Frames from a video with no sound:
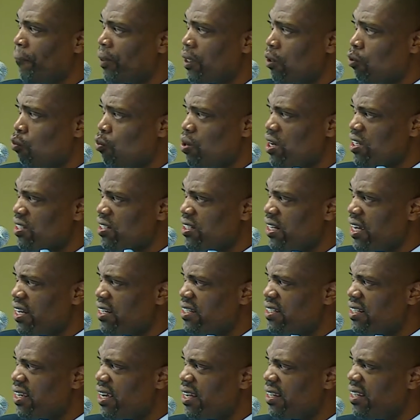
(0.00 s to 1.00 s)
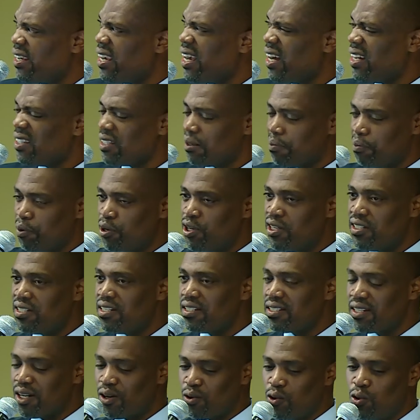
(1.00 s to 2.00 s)
was that, the
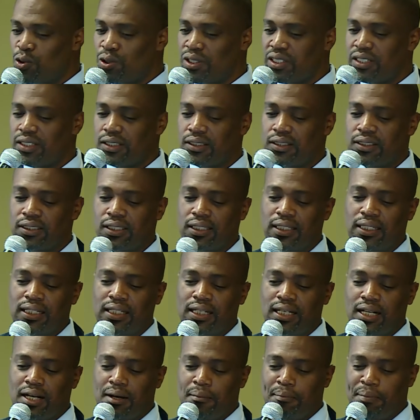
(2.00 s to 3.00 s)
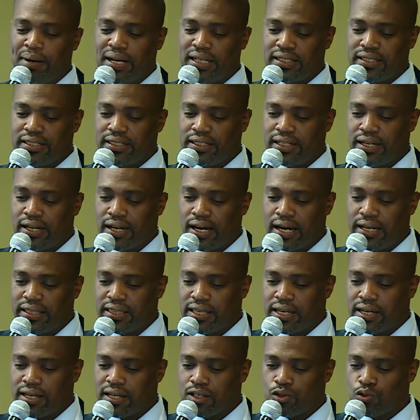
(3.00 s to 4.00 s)
policies are good, but I
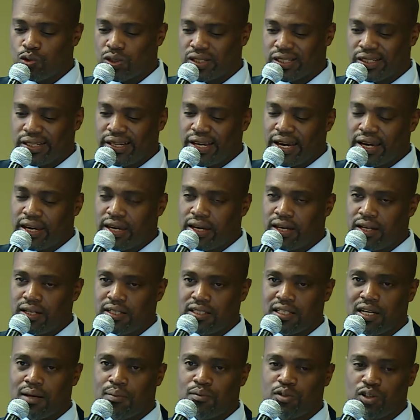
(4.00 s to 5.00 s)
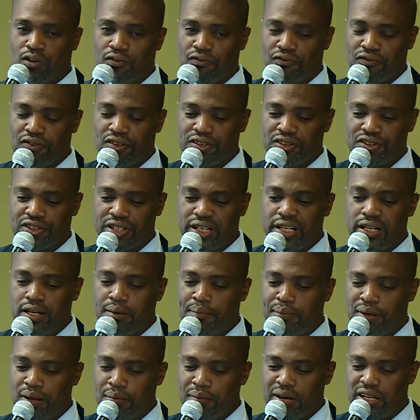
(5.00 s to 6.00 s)
think it was lacking in terms of real
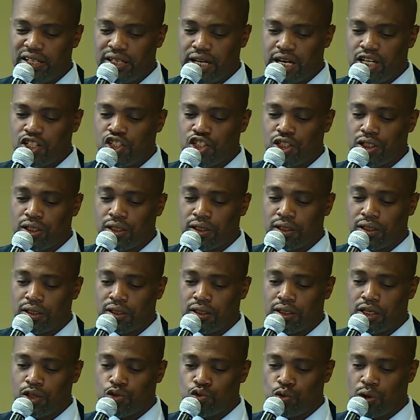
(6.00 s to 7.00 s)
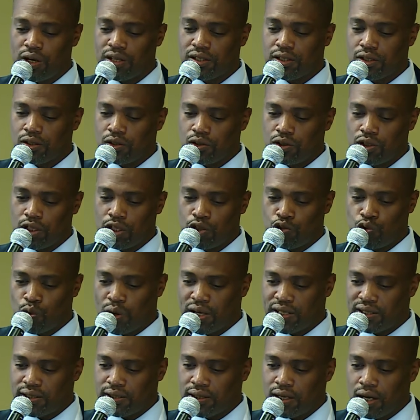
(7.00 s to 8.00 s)
implementation. That was
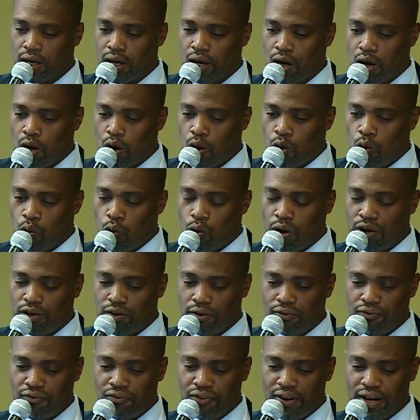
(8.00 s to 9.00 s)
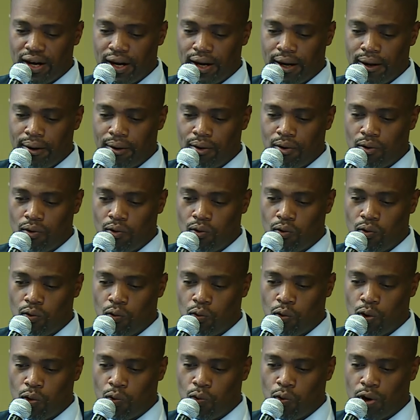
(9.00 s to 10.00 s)
one of
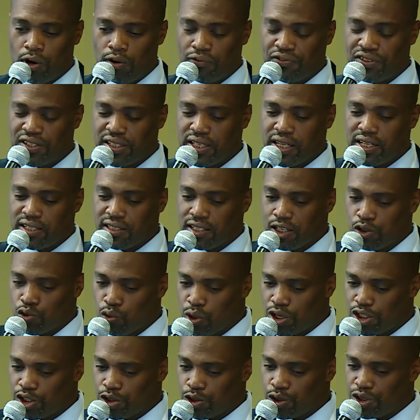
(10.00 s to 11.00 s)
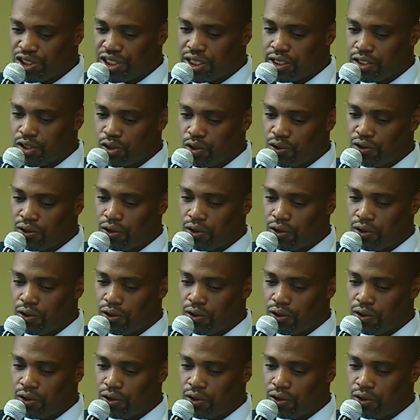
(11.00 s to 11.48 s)
the things that was noticed